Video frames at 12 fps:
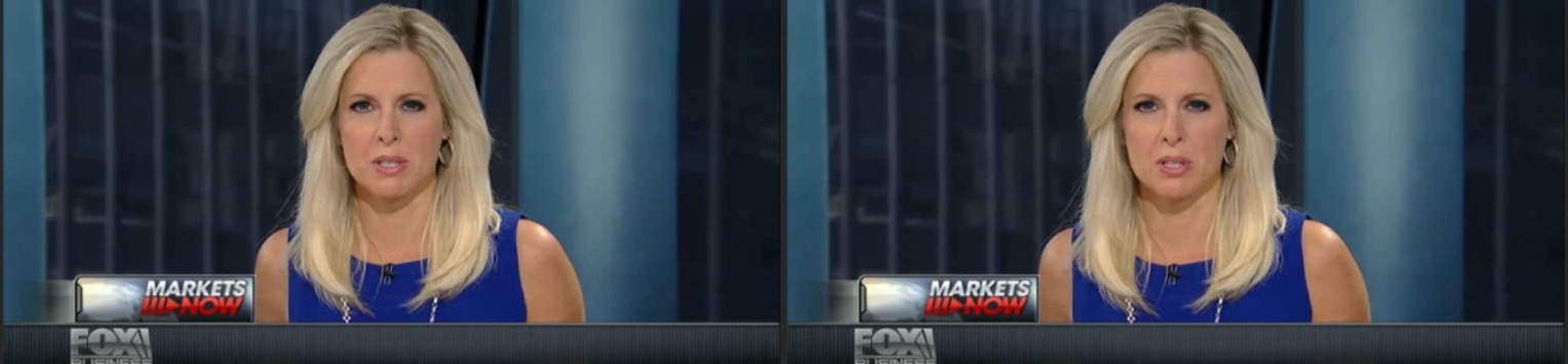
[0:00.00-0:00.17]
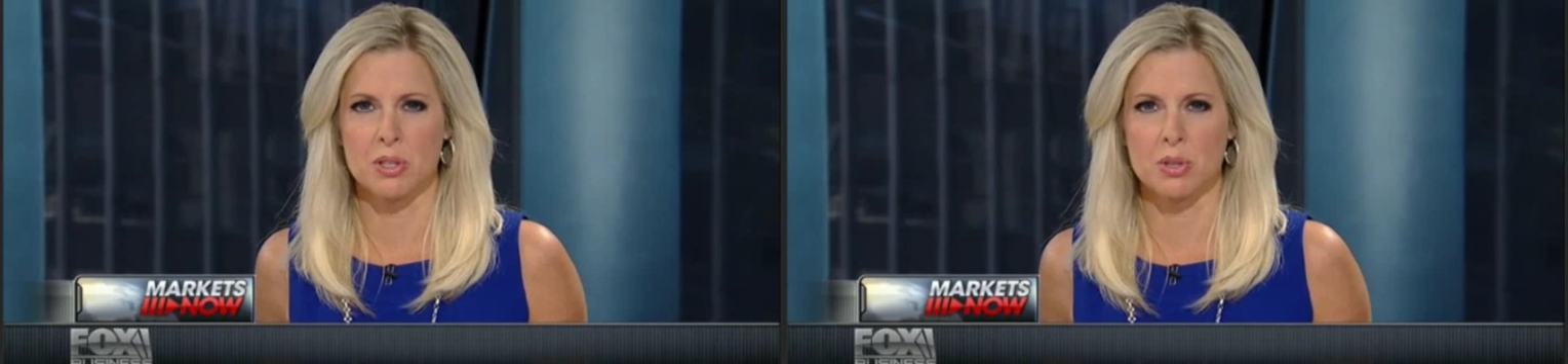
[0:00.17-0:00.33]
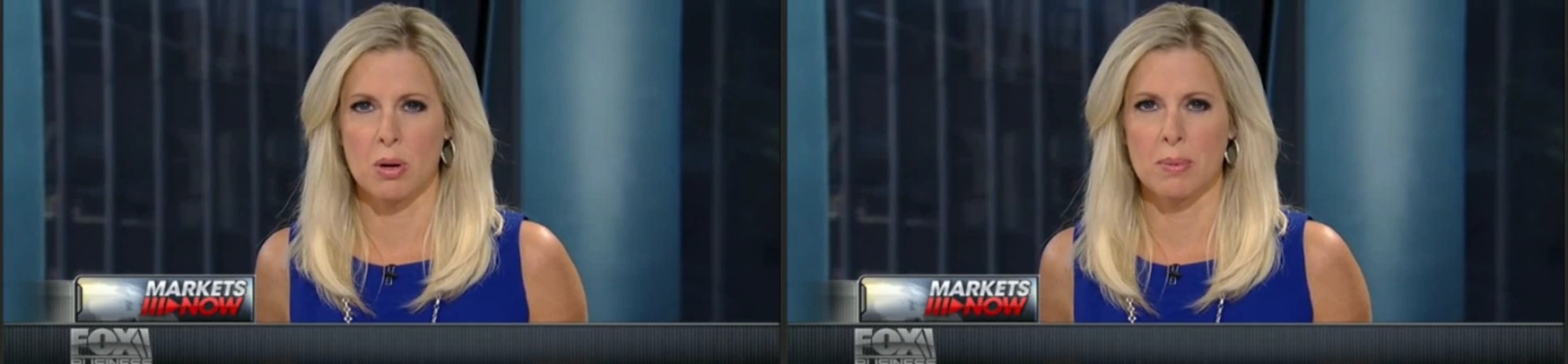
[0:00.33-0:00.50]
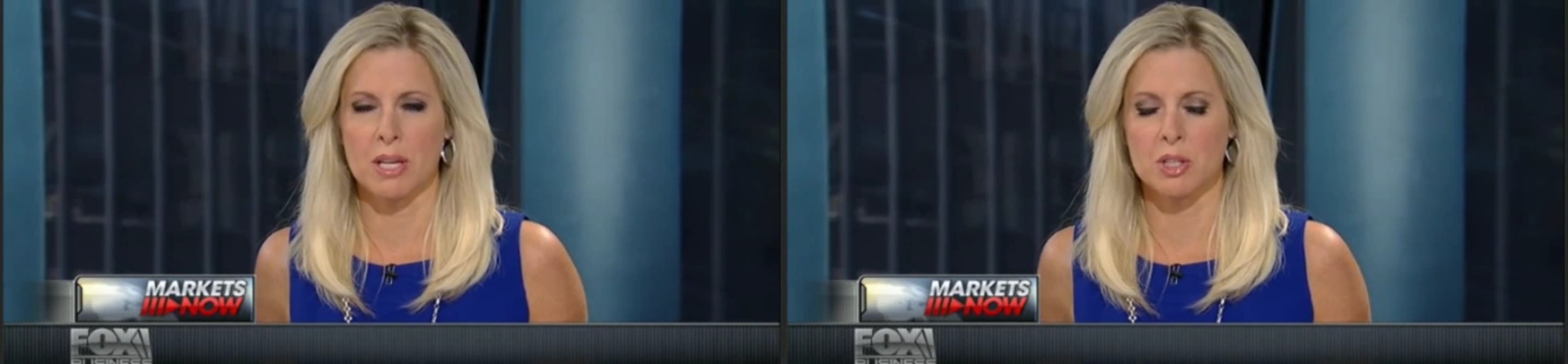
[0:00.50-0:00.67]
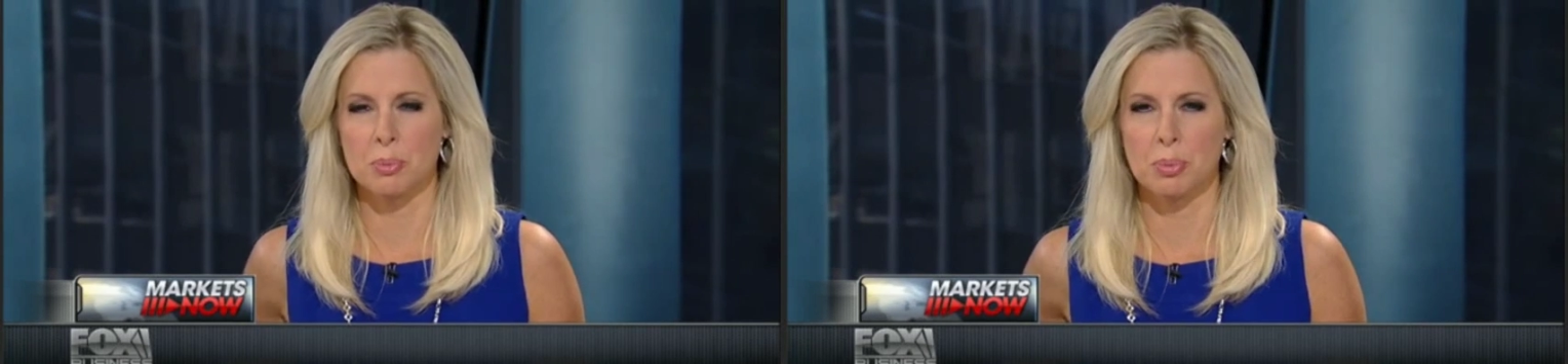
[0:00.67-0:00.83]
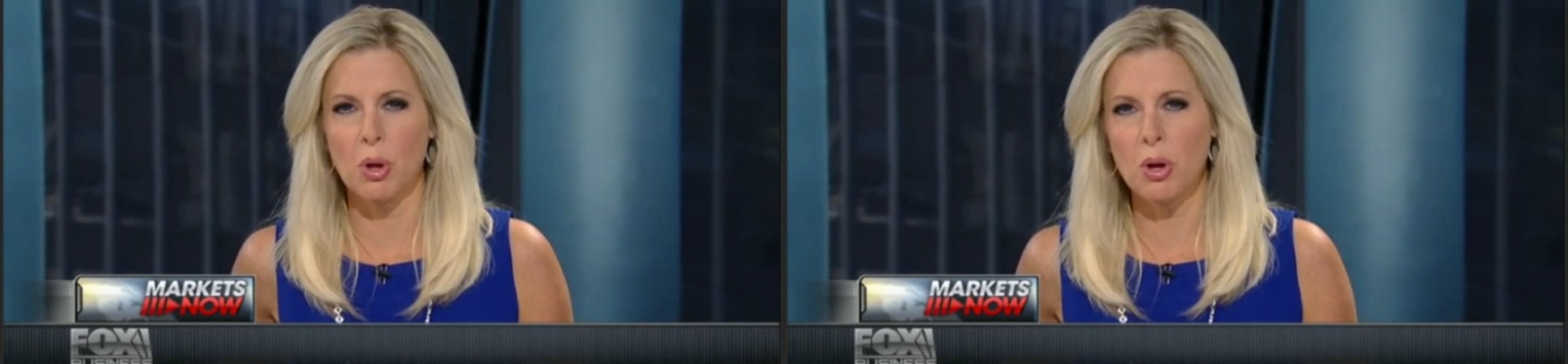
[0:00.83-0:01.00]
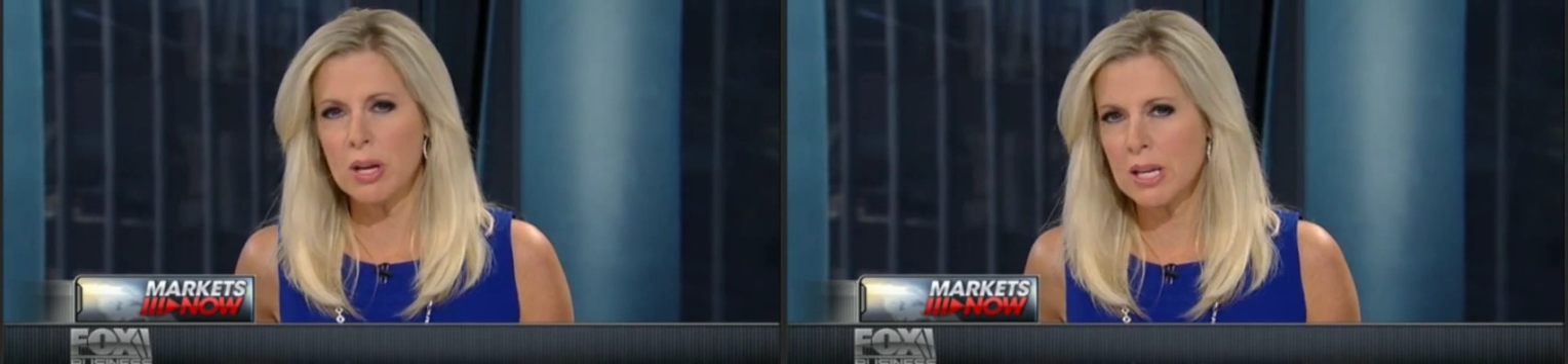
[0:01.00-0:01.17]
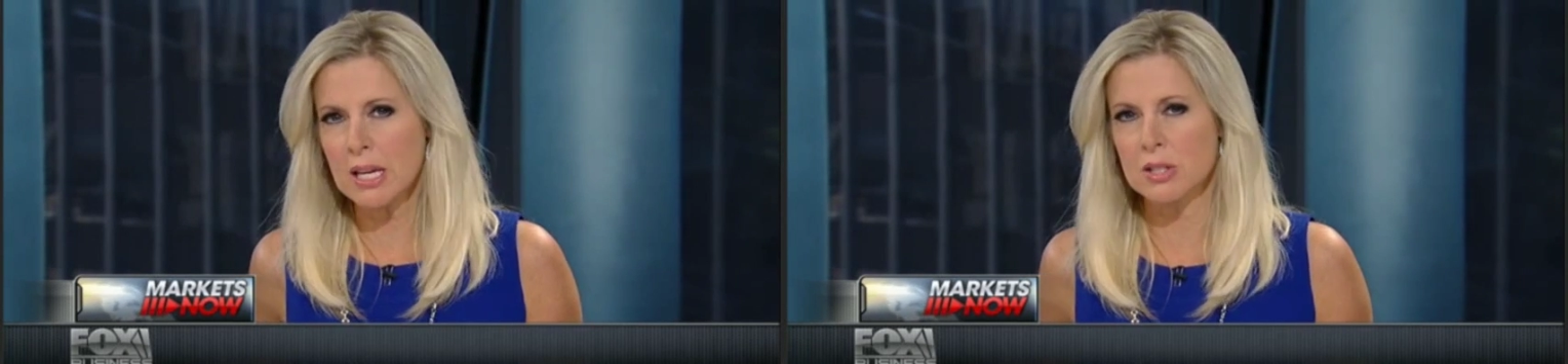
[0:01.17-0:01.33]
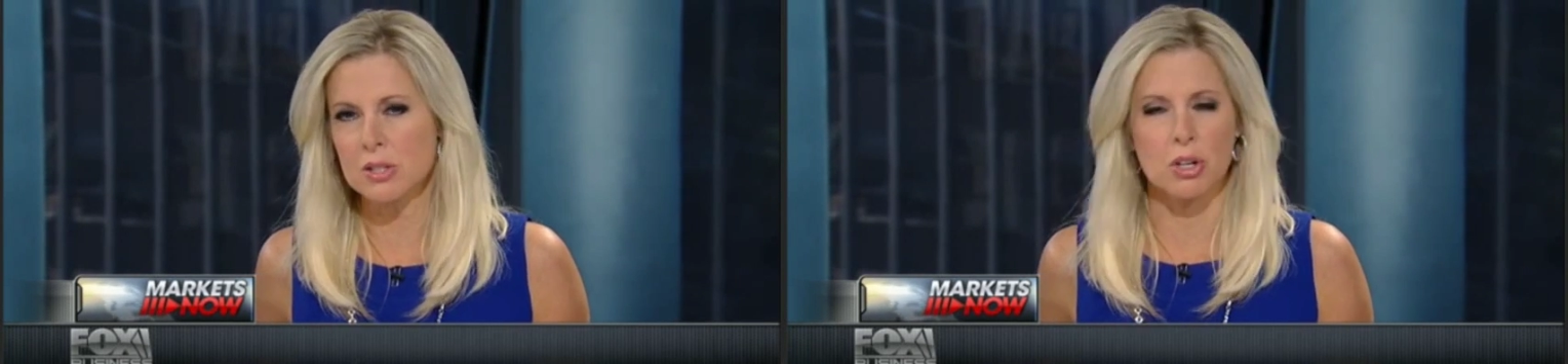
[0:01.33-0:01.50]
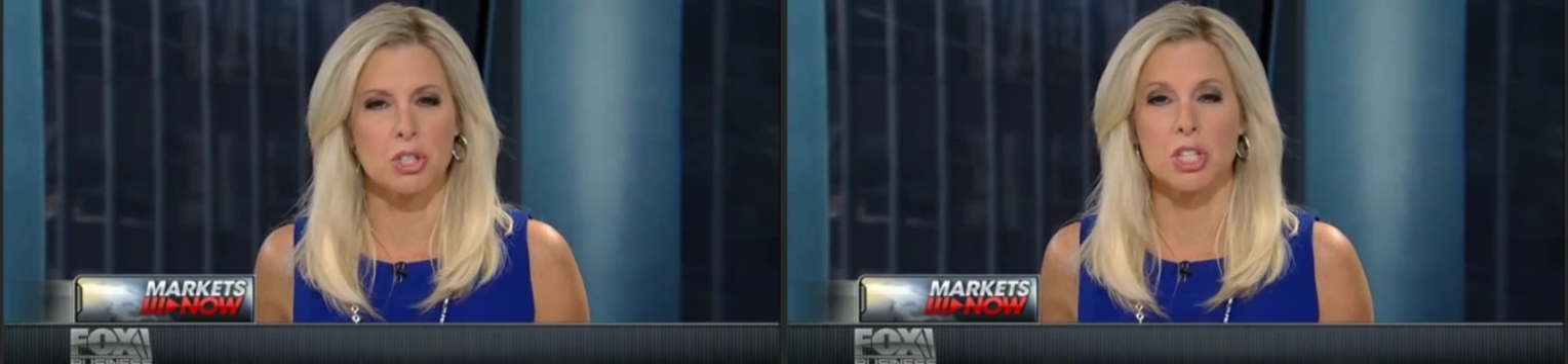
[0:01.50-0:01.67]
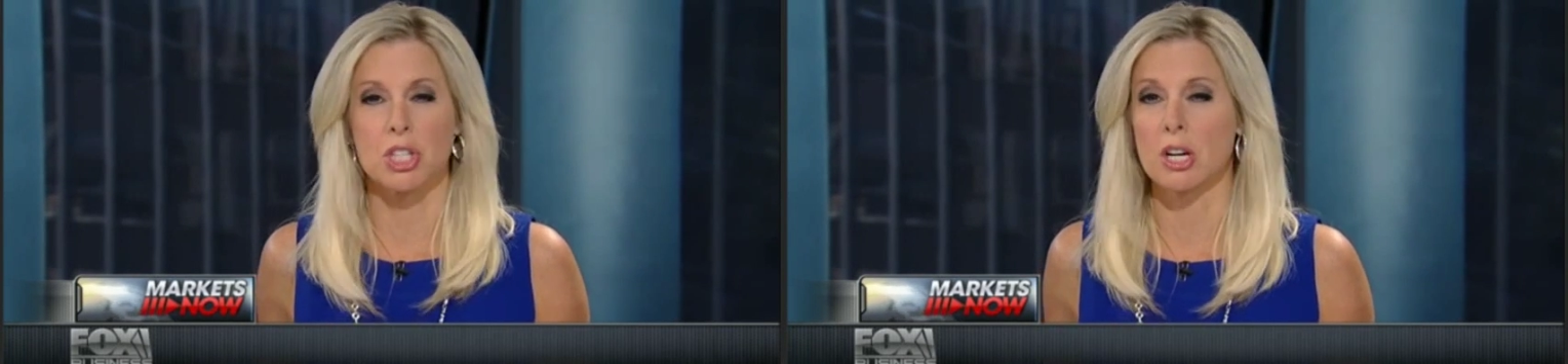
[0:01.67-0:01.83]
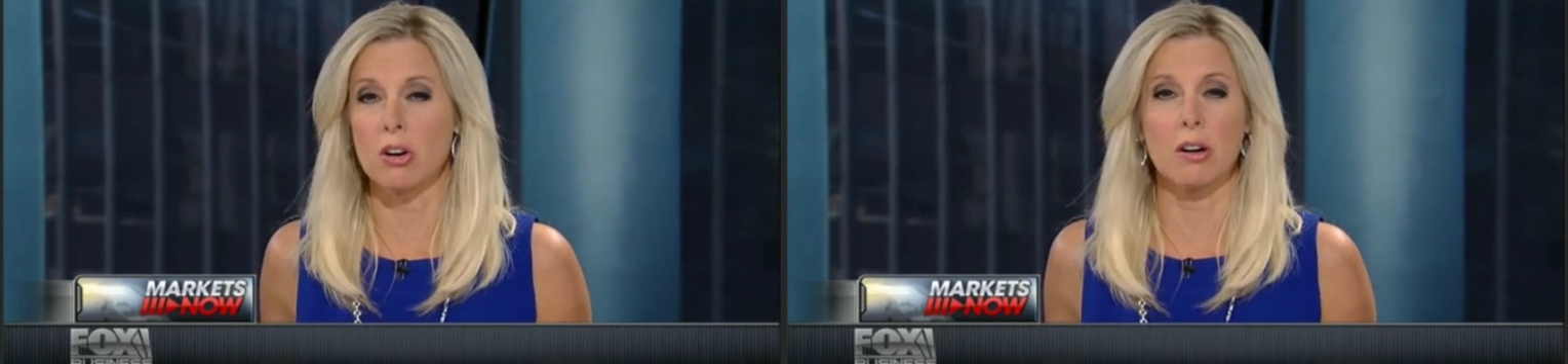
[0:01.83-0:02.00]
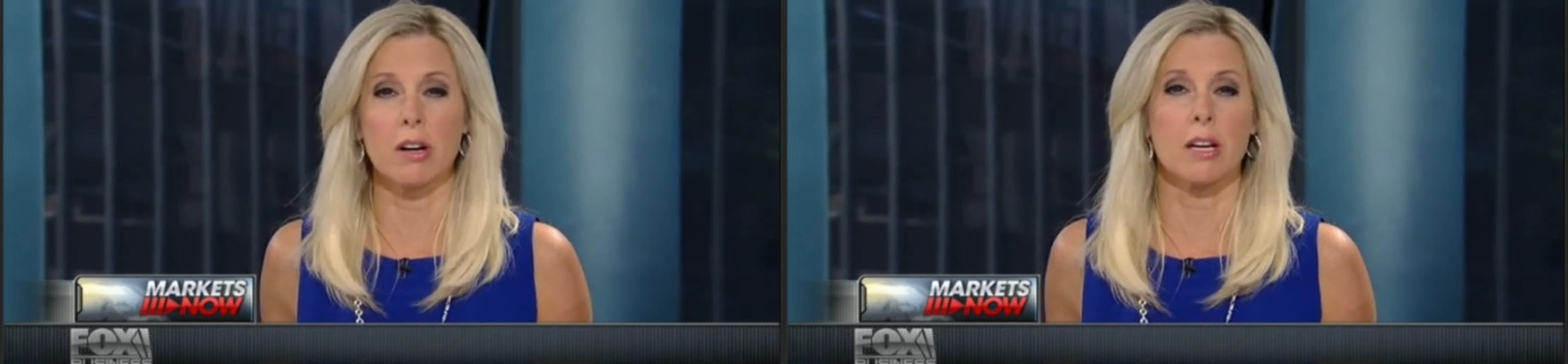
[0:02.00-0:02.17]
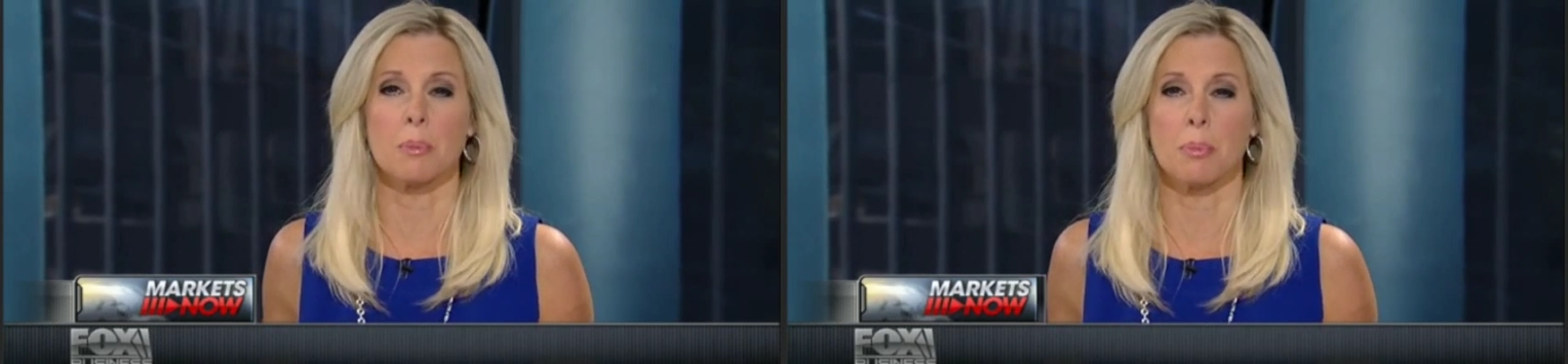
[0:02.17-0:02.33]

Story because employees are cheering